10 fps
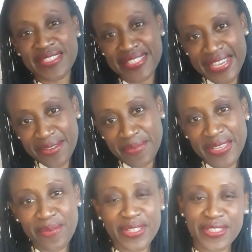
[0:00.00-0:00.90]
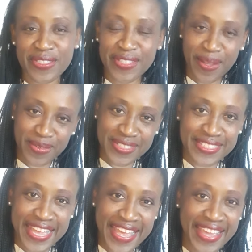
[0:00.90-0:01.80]
say to me, what you don't
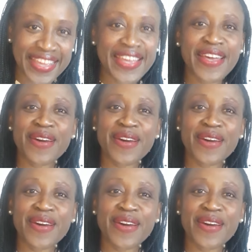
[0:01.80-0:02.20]
say,